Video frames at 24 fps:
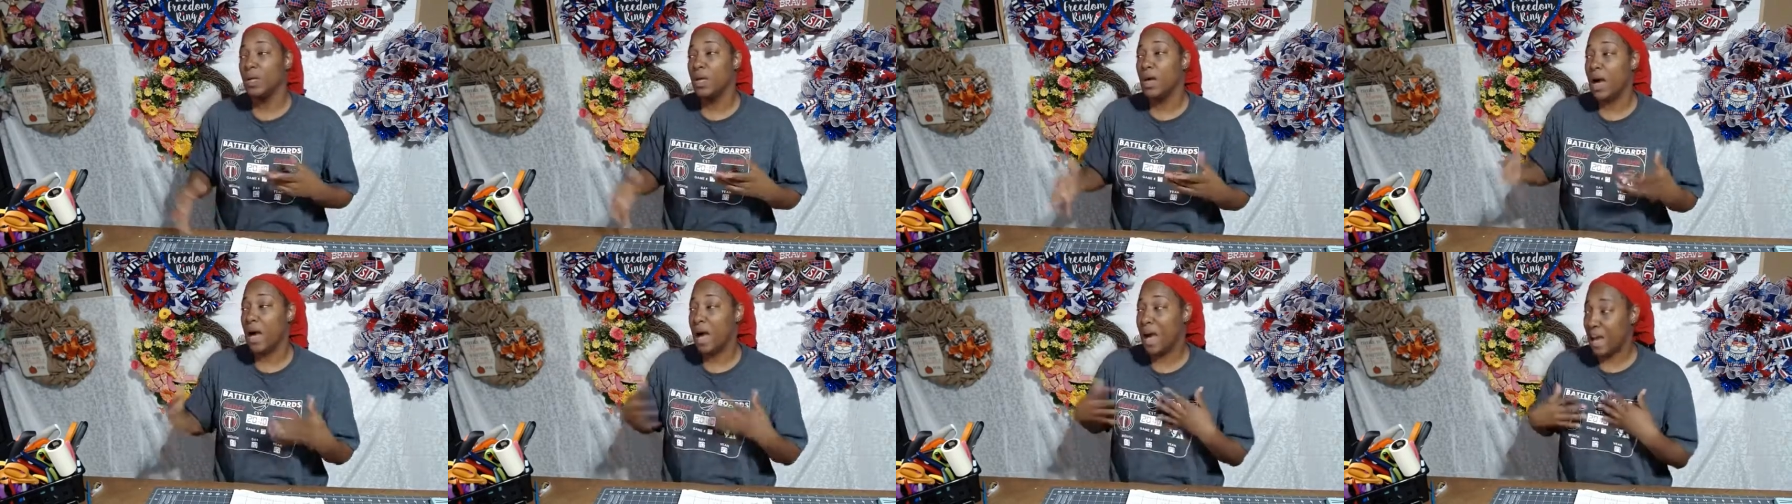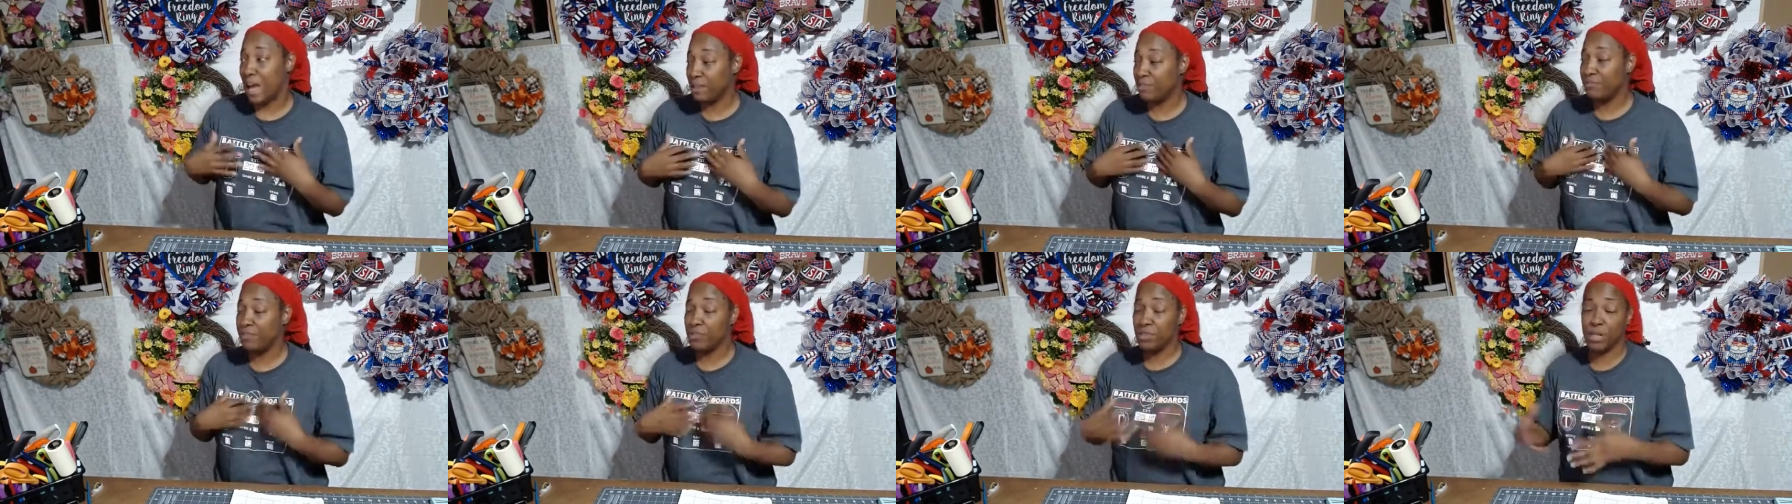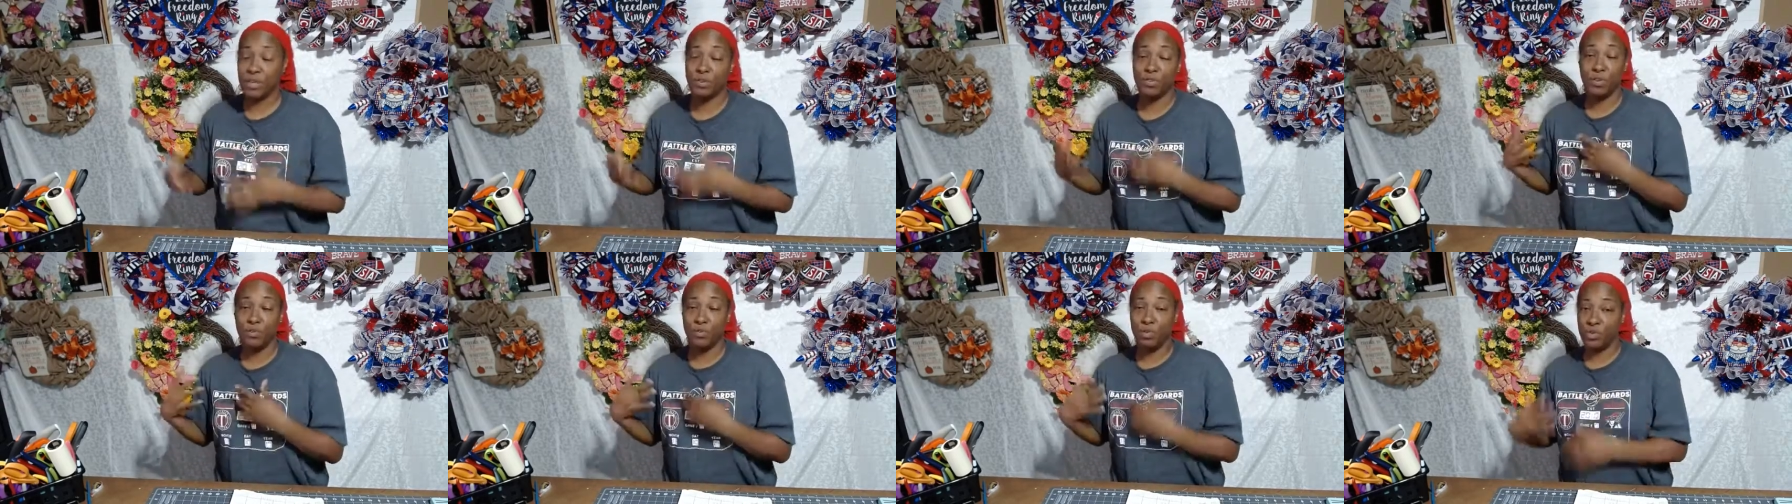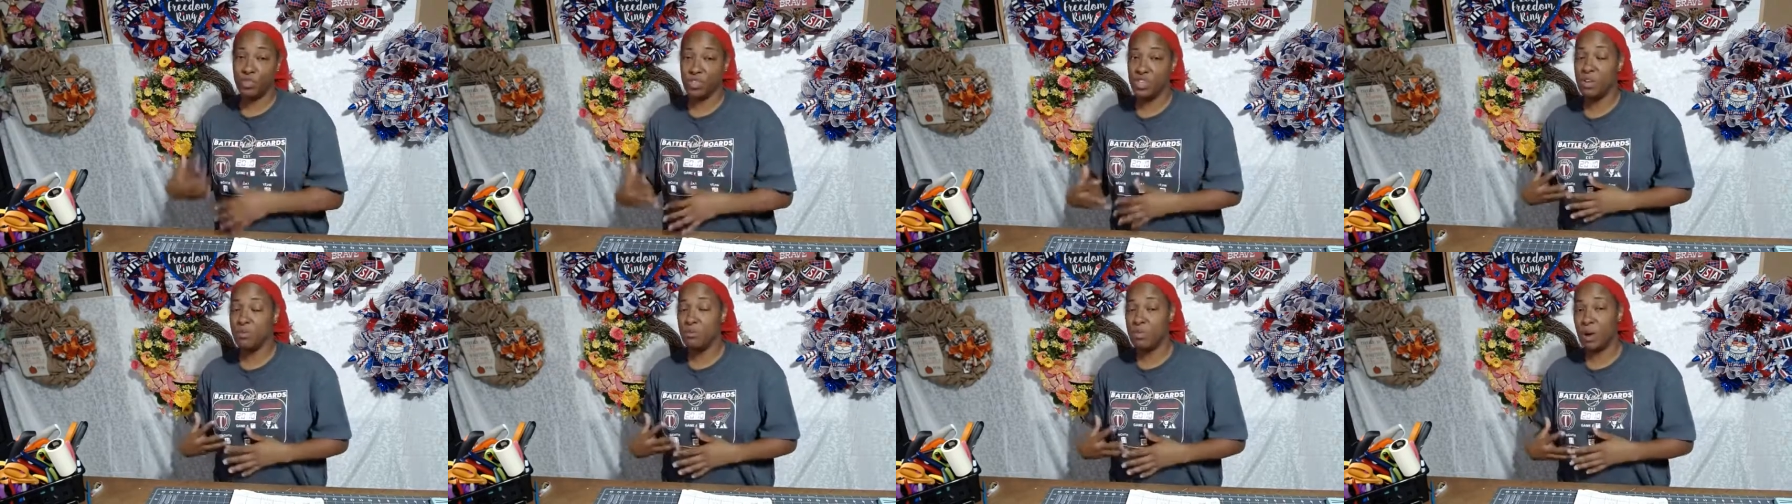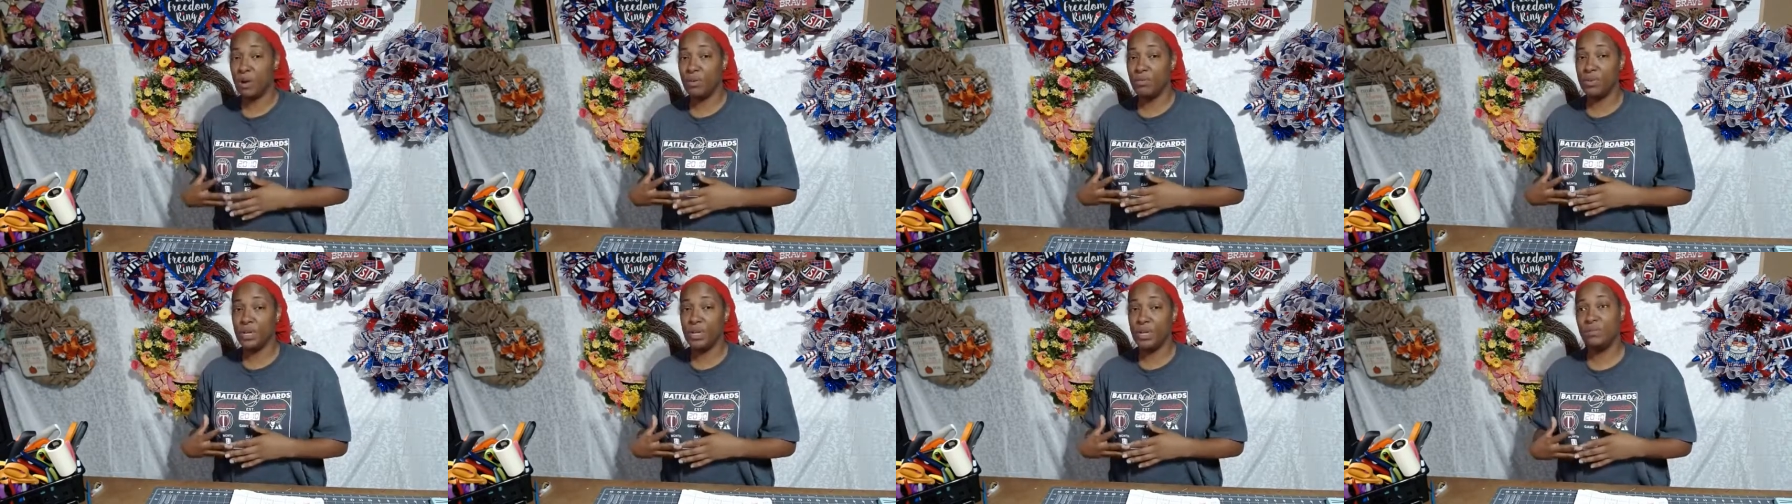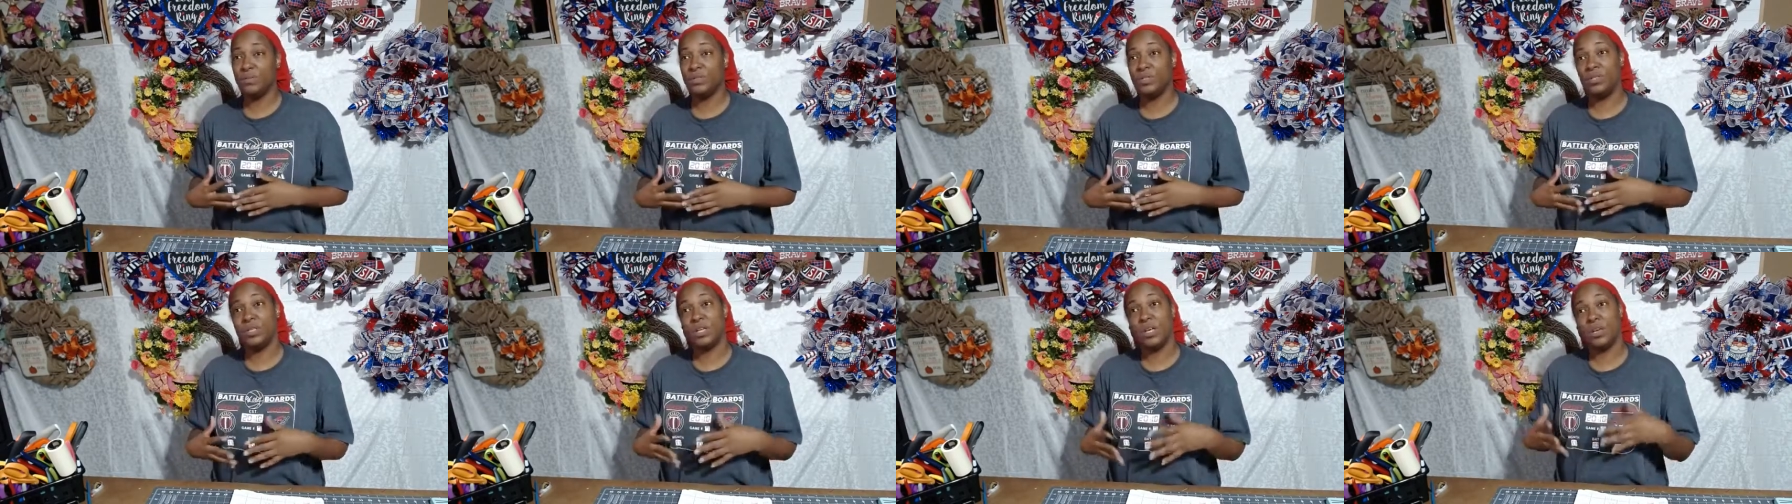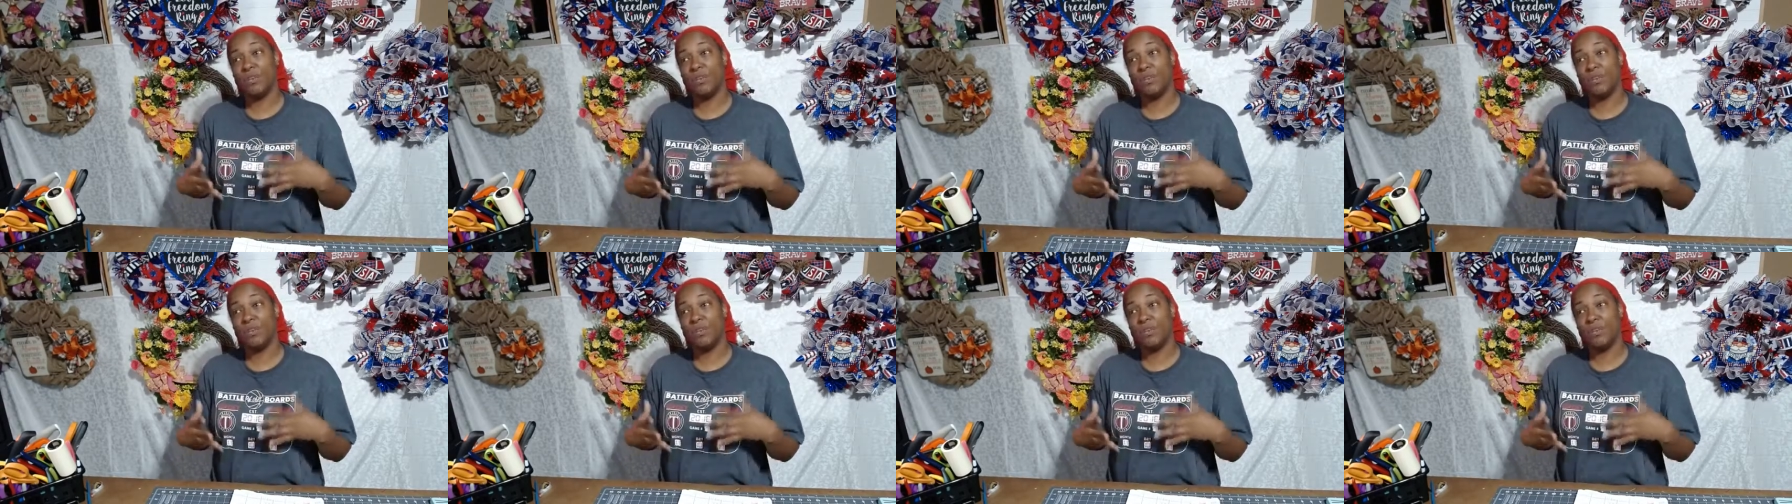I feel like if you see my wreaths,